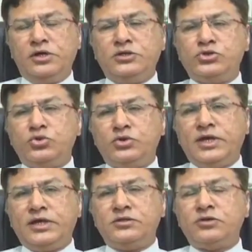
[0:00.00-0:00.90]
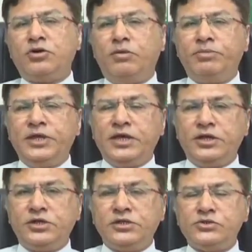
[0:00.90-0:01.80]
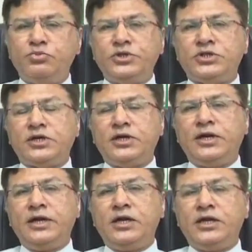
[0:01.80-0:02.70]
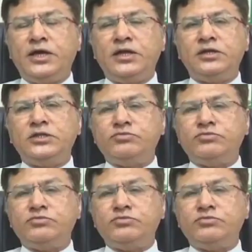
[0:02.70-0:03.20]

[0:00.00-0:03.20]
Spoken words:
so that complications which occur in 10,